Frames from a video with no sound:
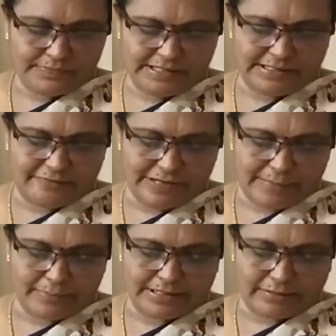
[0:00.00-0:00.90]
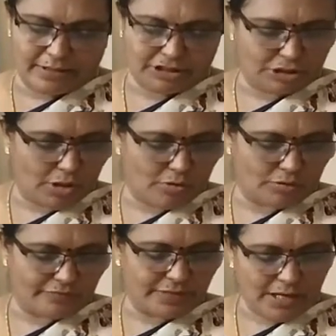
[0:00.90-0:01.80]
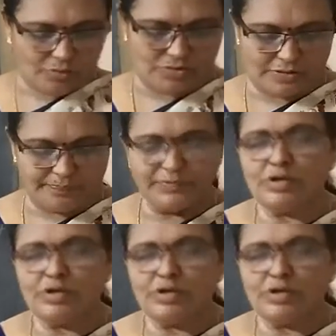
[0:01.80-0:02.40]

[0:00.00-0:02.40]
Then the family rushed out of the house.